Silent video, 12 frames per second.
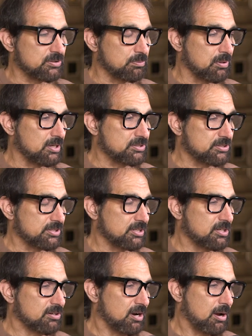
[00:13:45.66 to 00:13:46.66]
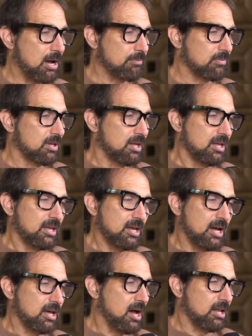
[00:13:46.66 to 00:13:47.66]
their prices, and you know
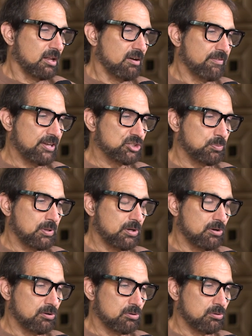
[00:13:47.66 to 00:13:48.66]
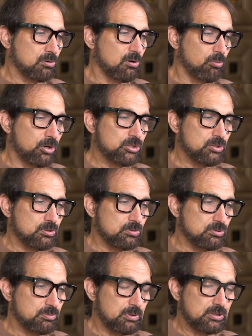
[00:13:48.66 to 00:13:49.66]
I love HBO
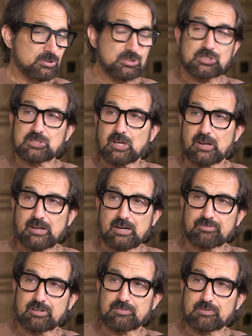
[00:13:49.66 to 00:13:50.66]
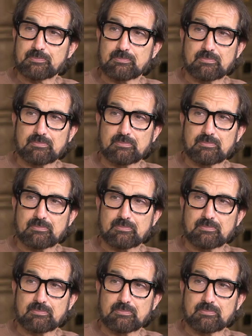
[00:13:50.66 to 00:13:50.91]
originals, but there's just not enough of them.